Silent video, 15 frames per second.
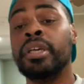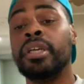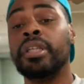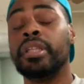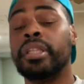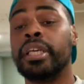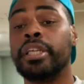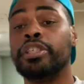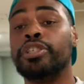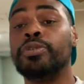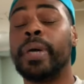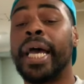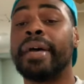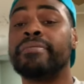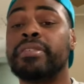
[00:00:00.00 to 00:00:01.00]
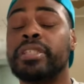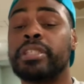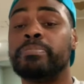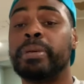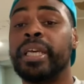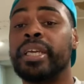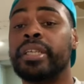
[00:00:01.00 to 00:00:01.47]
then you have to
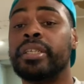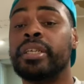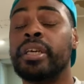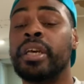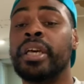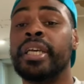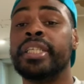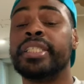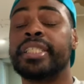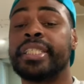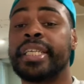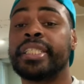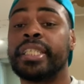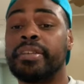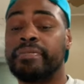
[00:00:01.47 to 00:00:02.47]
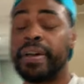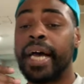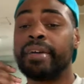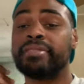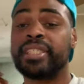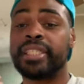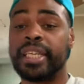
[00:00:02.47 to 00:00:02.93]
spend 65
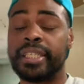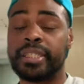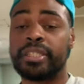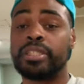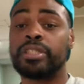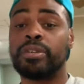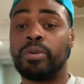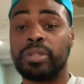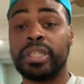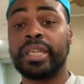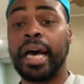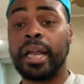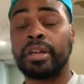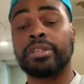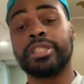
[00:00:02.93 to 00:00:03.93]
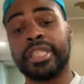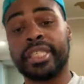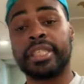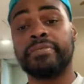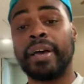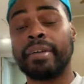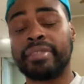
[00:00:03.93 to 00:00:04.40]
cents on the dollar,
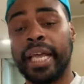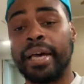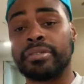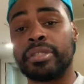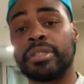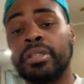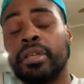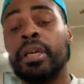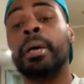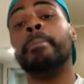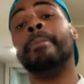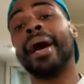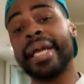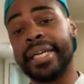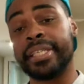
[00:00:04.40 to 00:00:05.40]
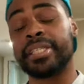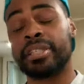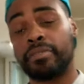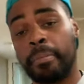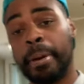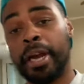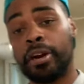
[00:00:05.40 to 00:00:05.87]
65,000 minus the
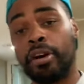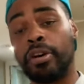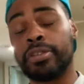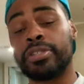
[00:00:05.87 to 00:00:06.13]
repair cost.